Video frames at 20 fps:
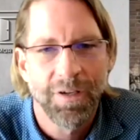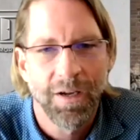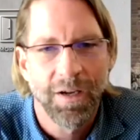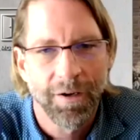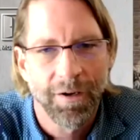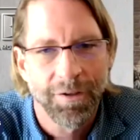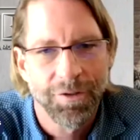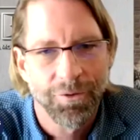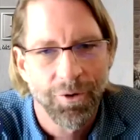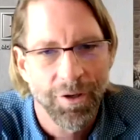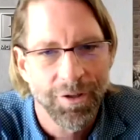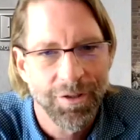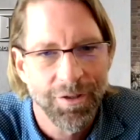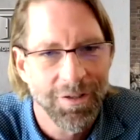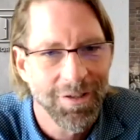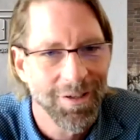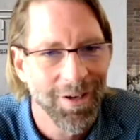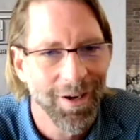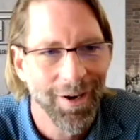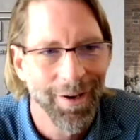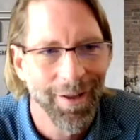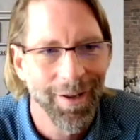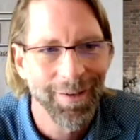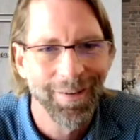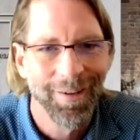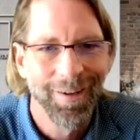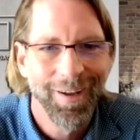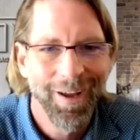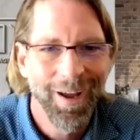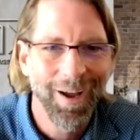that construction is done,
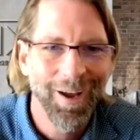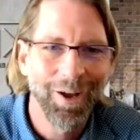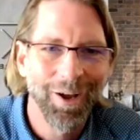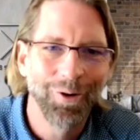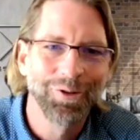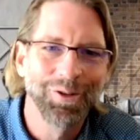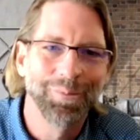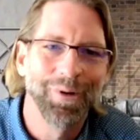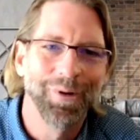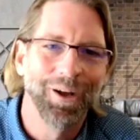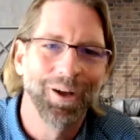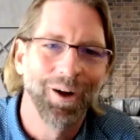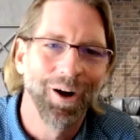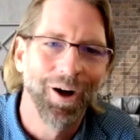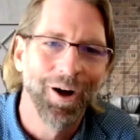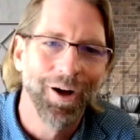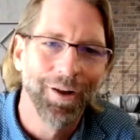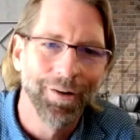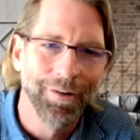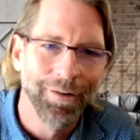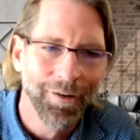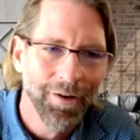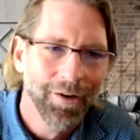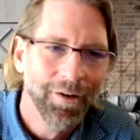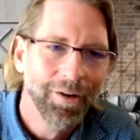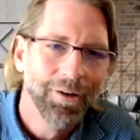it goes beyond